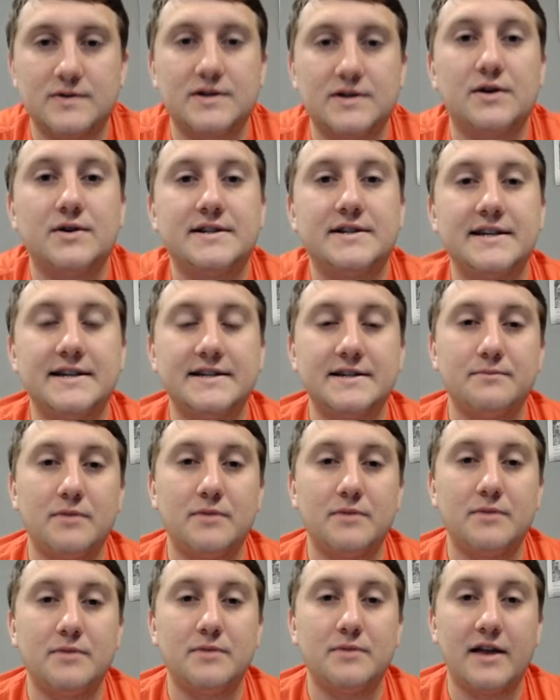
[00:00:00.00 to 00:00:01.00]
was a good
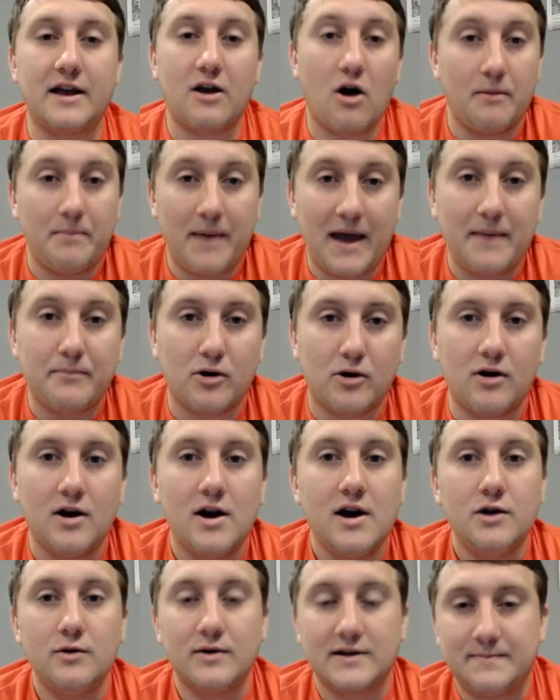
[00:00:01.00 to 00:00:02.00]
season. But like on paper,
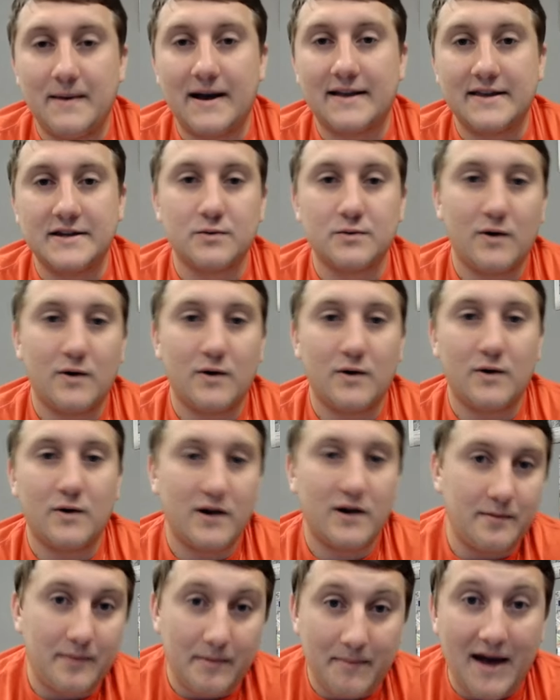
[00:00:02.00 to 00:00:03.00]
you expect this one to
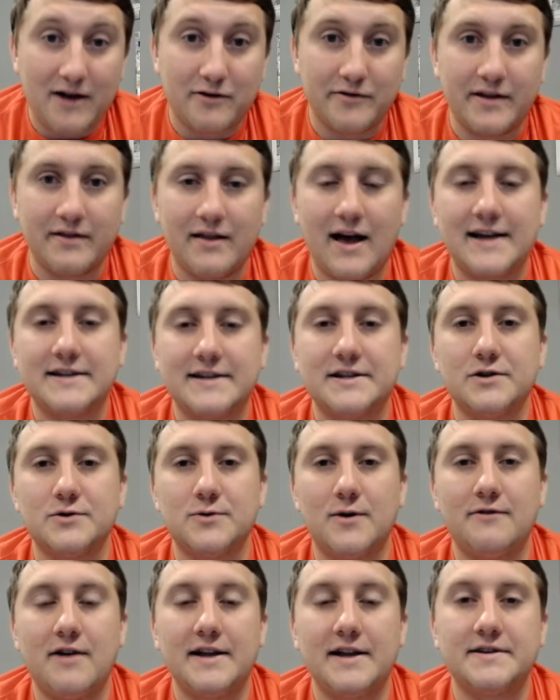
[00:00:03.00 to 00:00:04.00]
be better than last
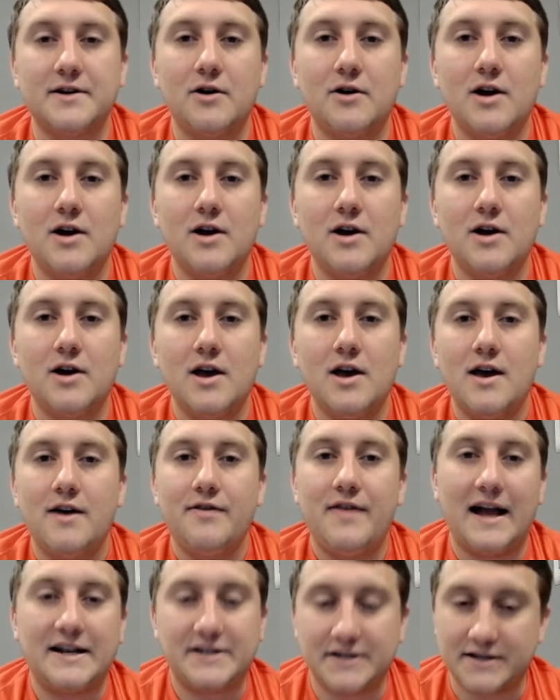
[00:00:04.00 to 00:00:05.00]
year's one, right? So
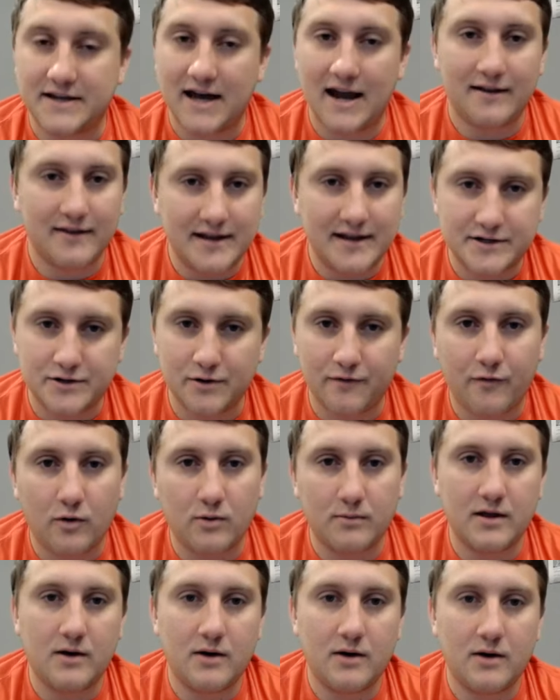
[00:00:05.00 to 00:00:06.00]
that just kind of leads to a
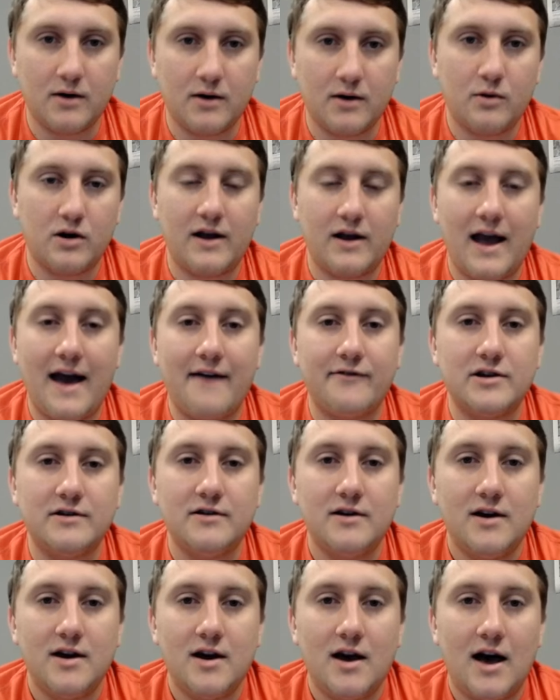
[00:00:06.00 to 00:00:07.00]
formula where you're having
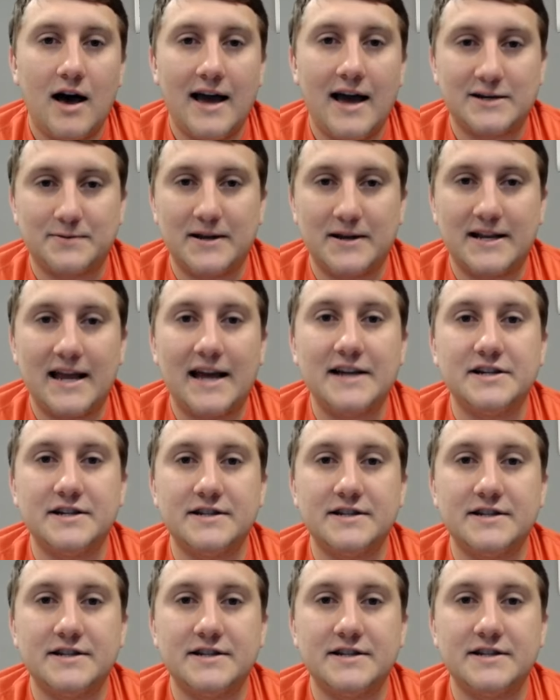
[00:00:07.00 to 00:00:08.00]

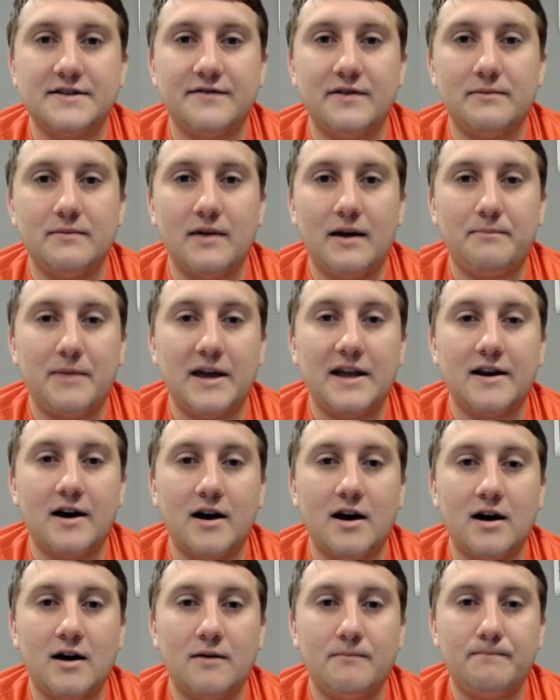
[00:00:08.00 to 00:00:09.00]
expectations of it being
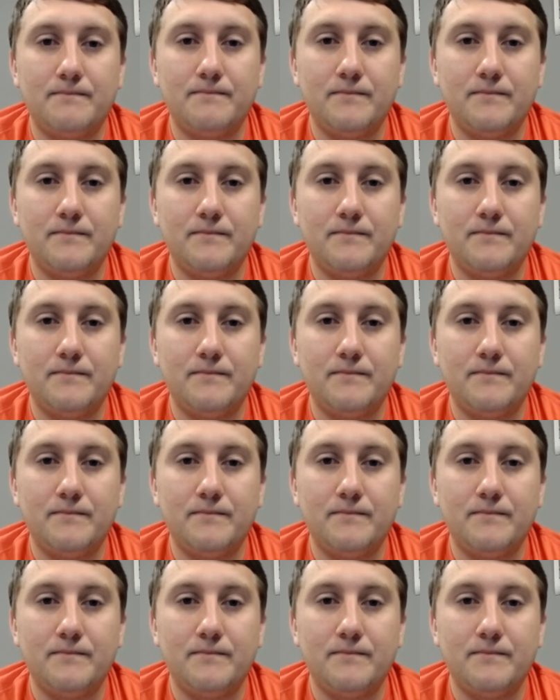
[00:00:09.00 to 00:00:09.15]
a